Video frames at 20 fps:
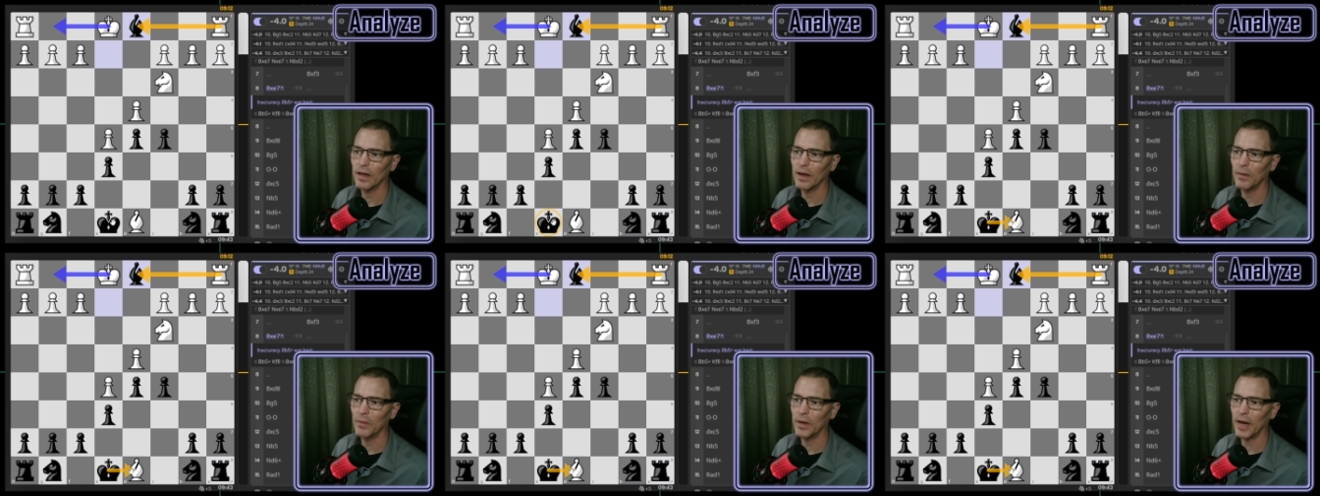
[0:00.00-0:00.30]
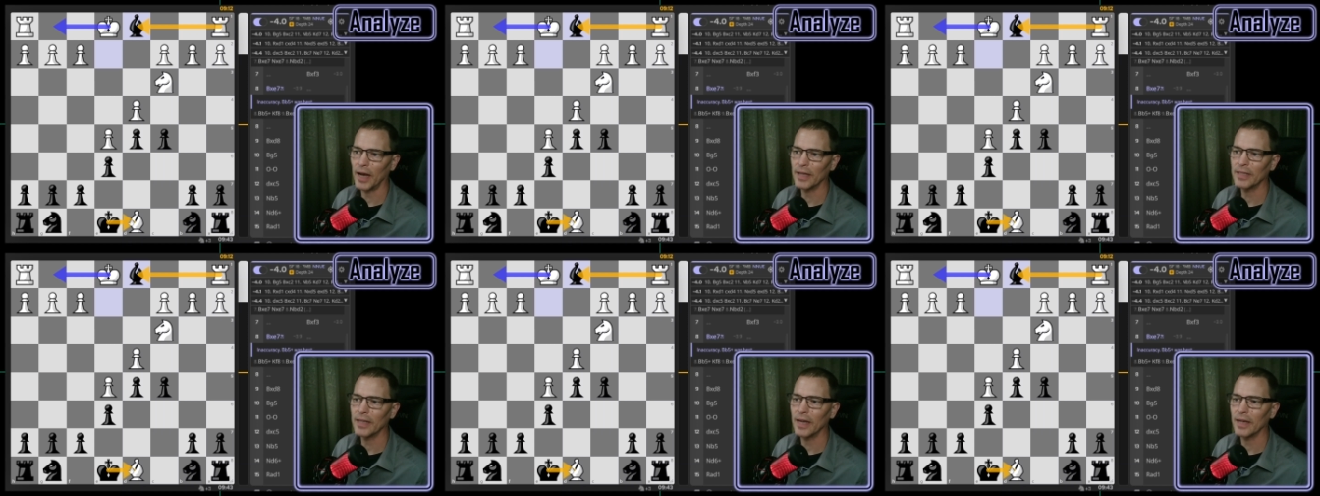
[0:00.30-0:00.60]
And
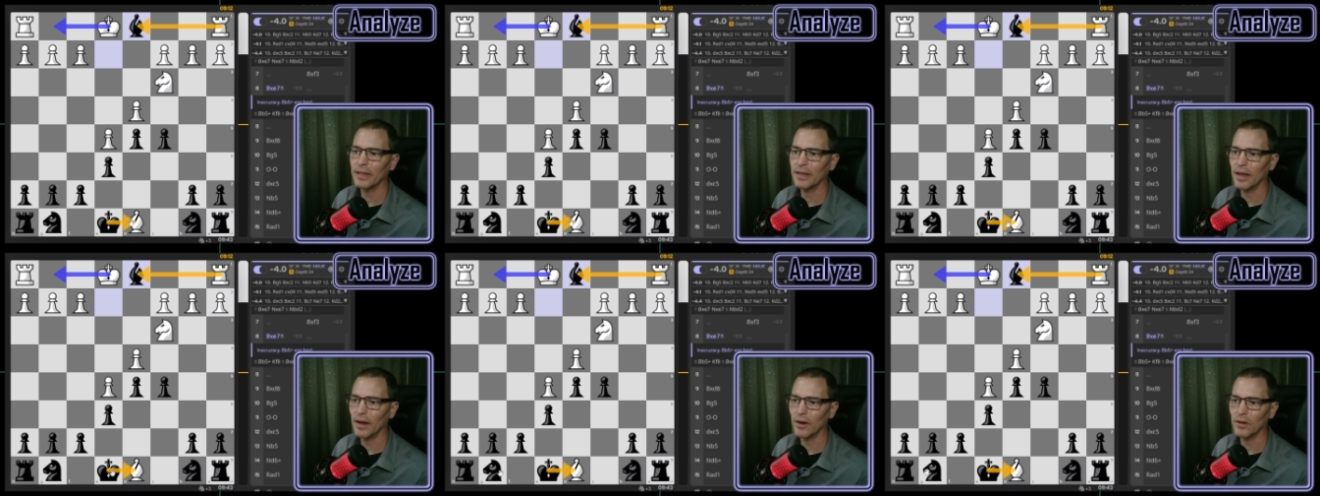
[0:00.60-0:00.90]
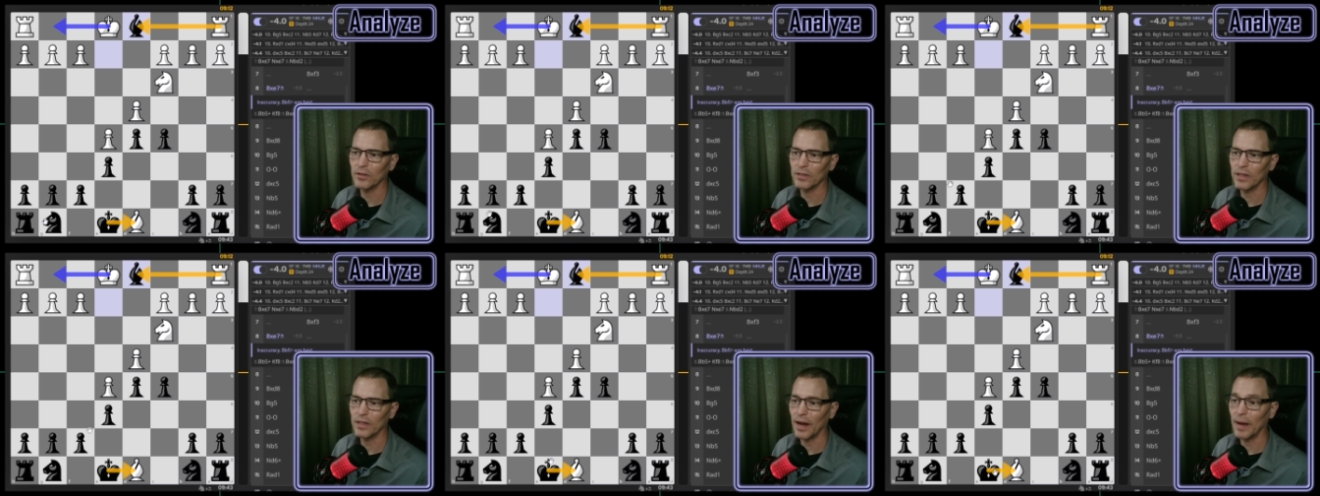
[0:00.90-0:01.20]
when I take
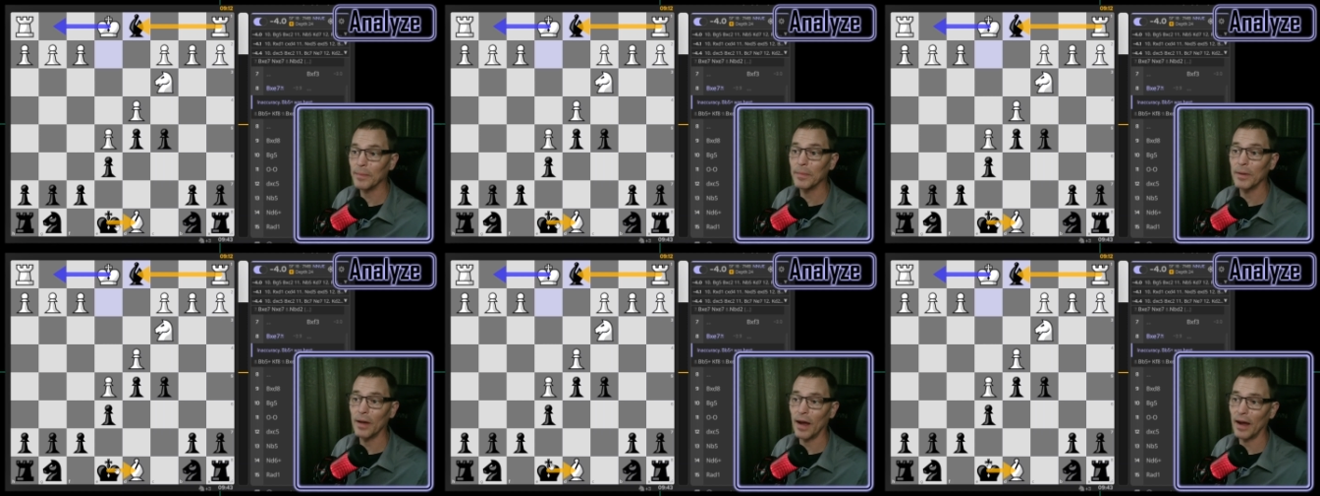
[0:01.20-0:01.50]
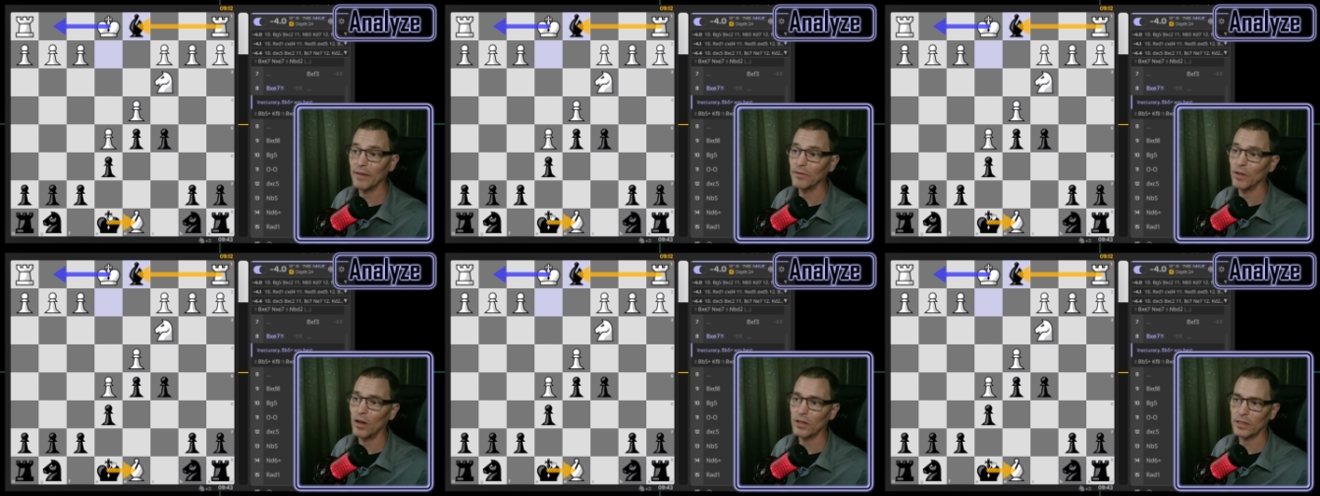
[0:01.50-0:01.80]
theirs, then I'm
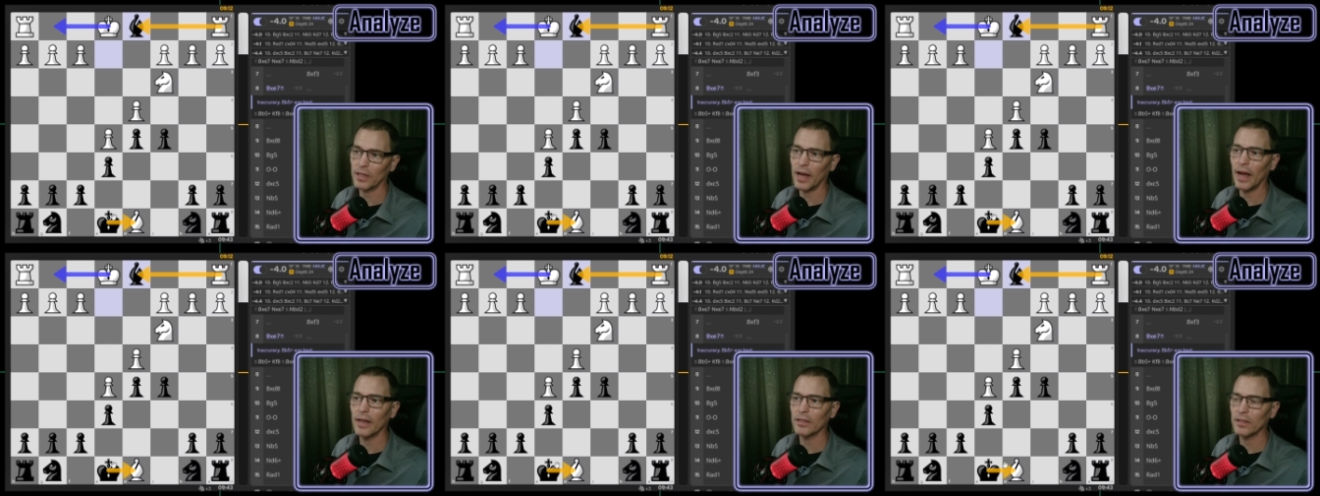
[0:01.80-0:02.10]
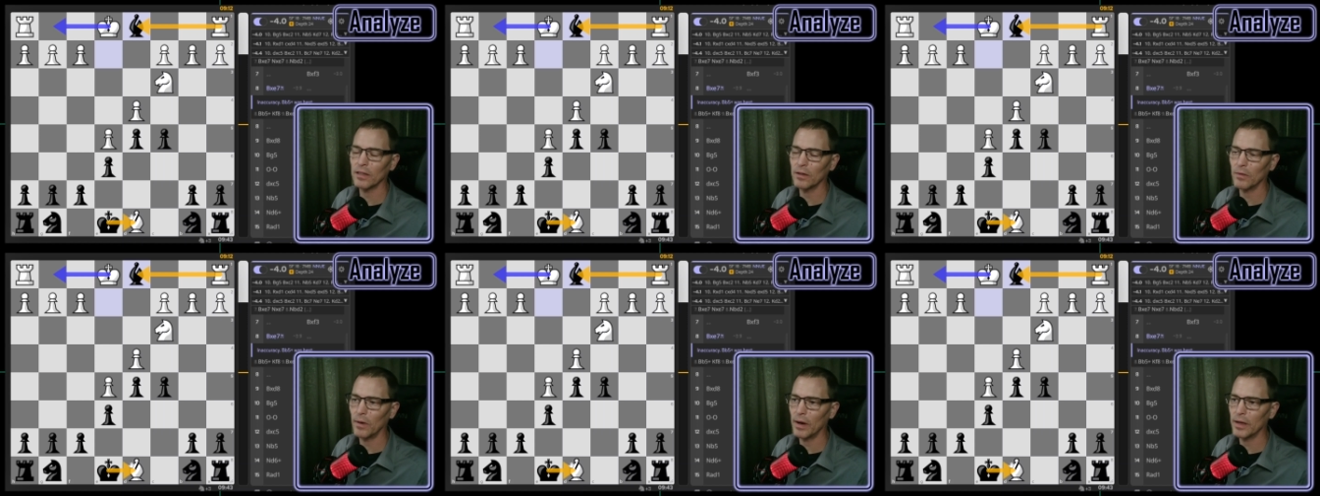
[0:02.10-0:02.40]
I've lost
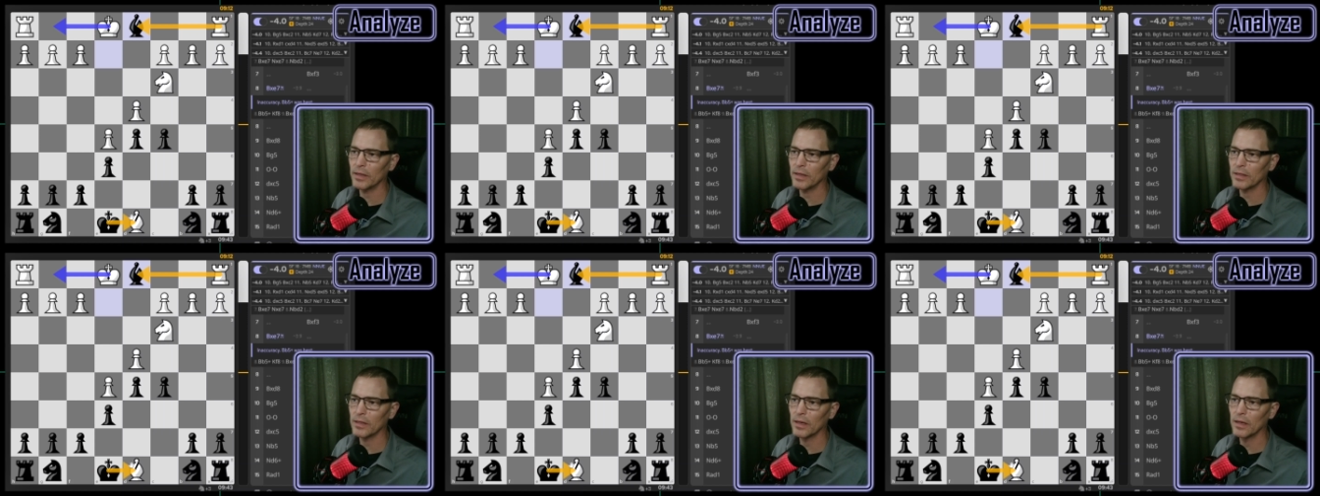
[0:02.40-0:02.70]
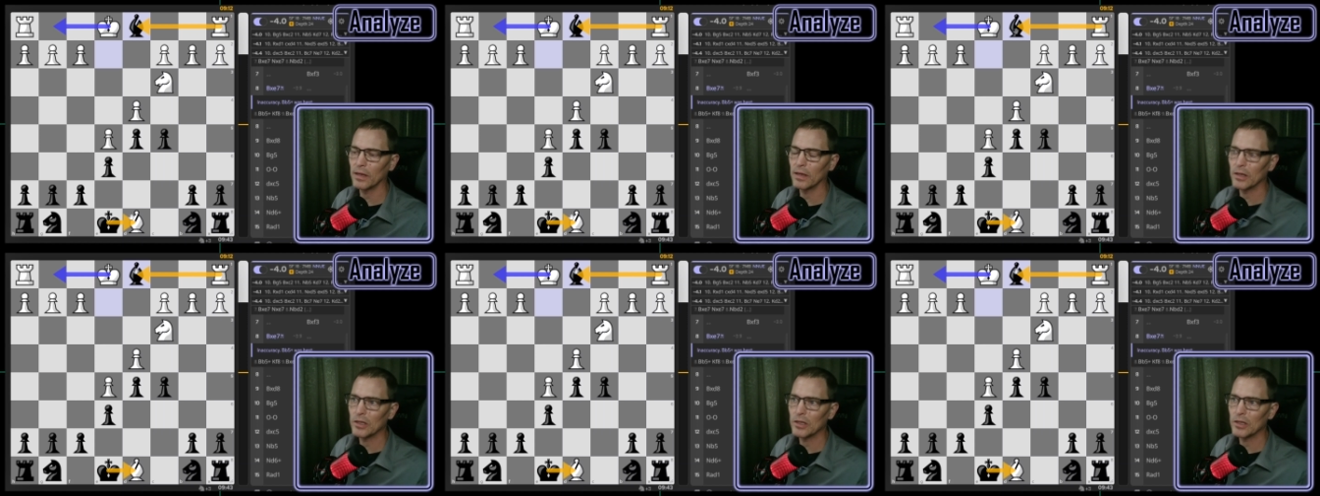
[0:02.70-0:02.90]
castling rights.